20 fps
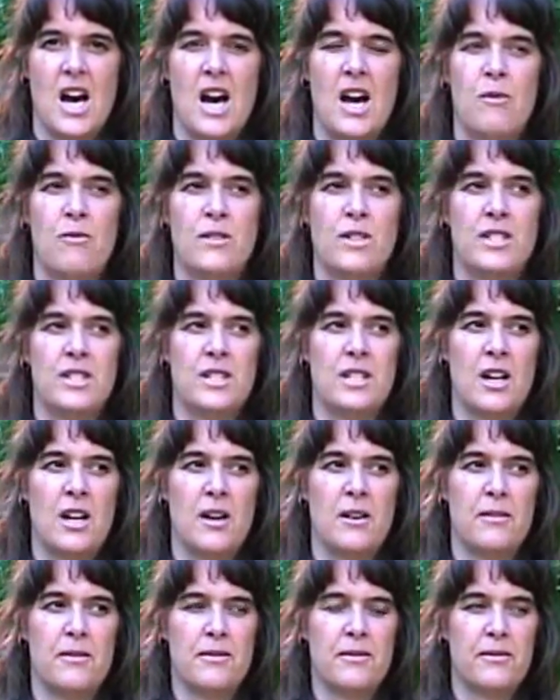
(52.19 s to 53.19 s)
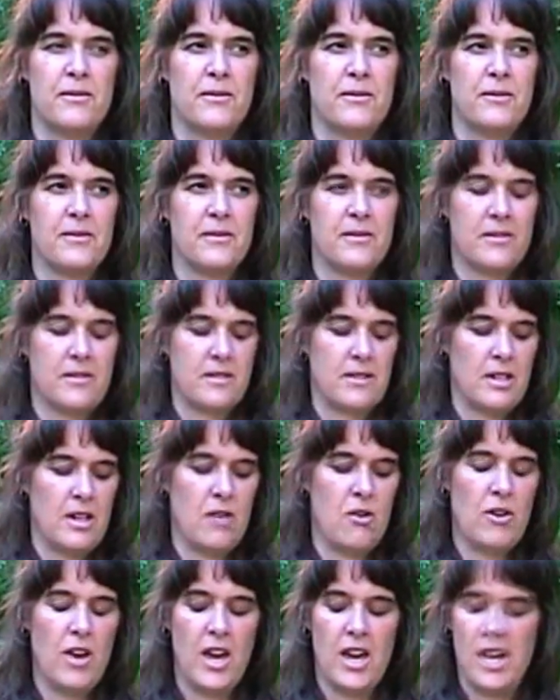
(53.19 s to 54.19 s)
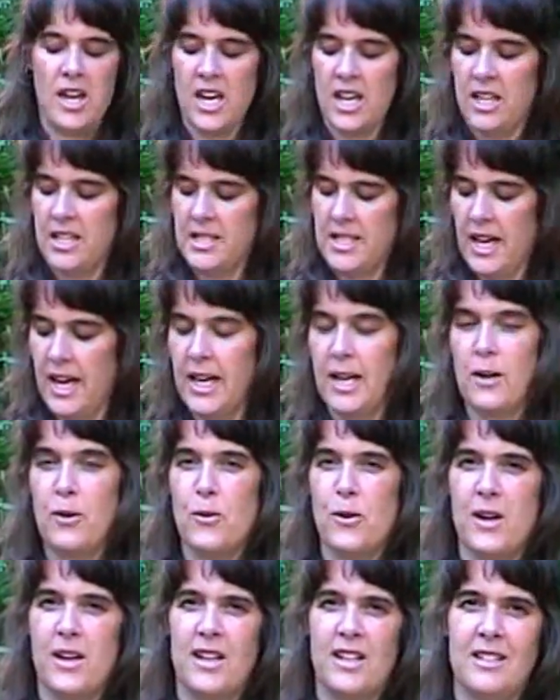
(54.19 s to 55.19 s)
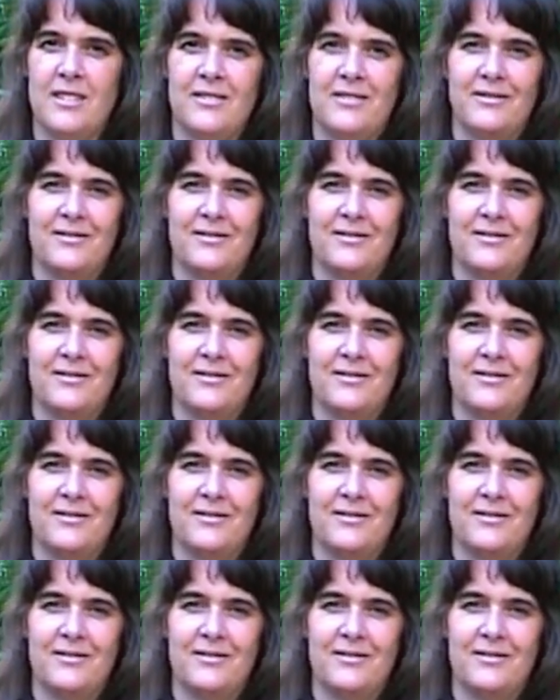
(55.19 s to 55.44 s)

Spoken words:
I was, okay, Keely, take it away.